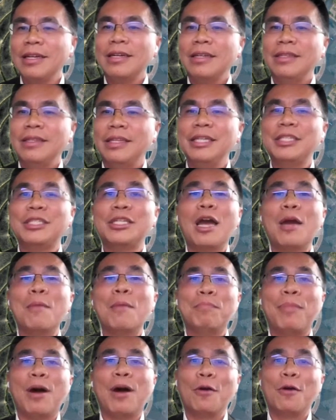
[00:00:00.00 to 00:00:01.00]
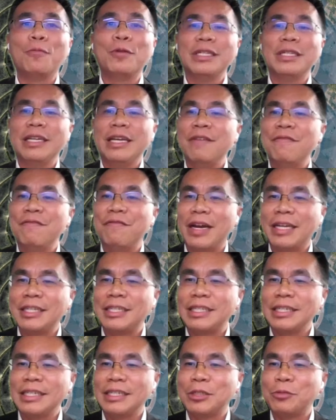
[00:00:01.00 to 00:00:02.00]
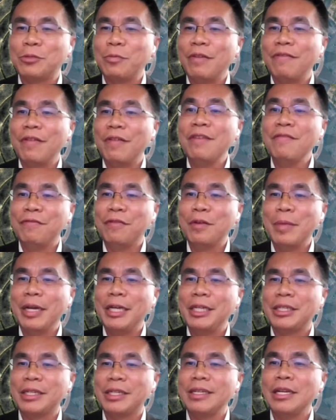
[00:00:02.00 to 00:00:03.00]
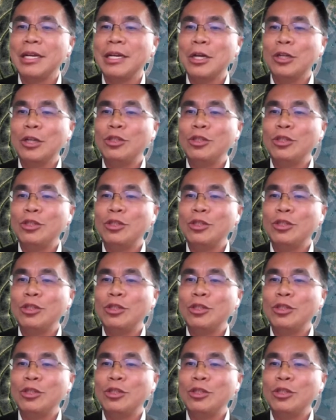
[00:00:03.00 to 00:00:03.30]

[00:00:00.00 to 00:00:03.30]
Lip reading: This empowered investors with information